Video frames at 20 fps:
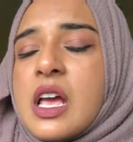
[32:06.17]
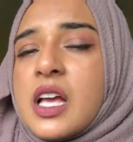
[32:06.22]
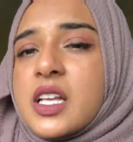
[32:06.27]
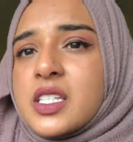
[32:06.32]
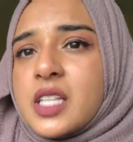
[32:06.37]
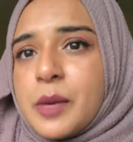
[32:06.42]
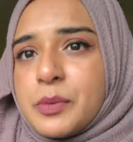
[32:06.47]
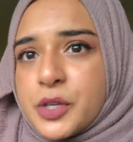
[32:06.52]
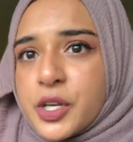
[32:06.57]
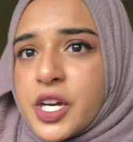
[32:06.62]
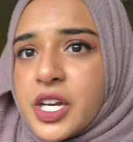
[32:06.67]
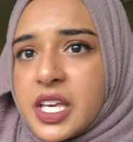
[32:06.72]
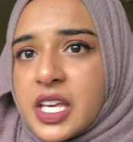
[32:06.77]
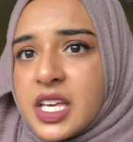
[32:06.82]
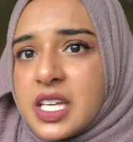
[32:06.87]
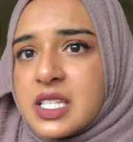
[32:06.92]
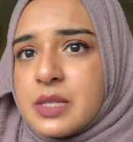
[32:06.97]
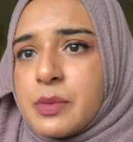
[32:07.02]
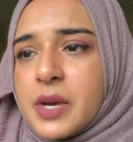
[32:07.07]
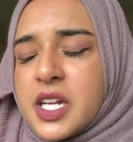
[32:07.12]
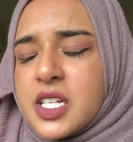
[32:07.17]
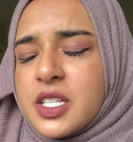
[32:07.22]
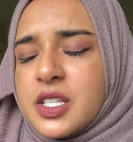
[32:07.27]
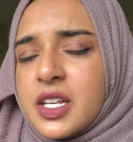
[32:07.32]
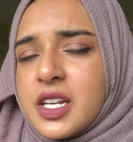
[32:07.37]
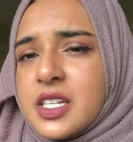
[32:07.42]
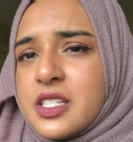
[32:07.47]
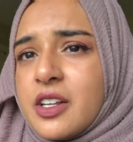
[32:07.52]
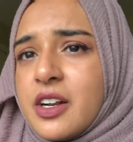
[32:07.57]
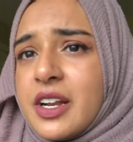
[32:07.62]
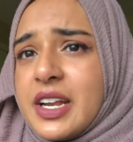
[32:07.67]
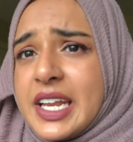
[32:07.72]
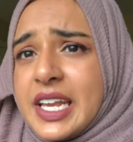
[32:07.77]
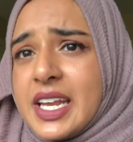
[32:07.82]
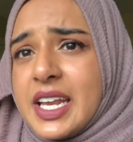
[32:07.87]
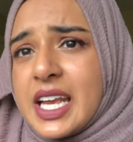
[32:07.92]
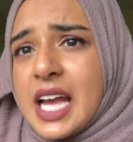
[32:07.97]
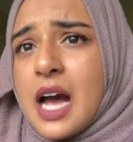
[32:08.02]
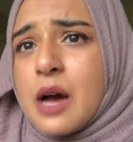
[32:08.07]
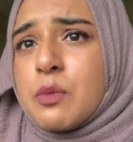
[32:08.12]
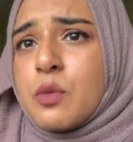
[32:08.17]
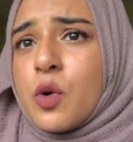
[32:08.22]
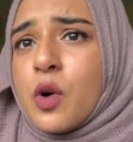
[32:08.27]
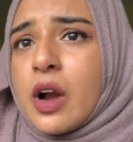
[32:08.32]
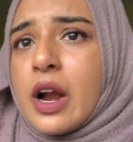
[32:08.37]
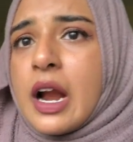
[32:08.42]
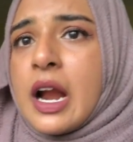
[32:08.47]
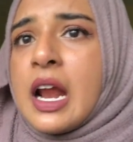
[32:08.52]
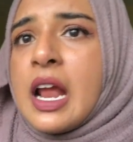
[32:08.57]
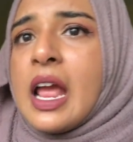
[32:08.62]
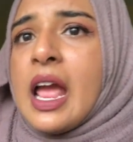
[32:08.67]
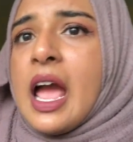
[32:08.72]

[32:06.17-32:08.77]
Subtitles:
stopped cooking as much. So then I started eating out more.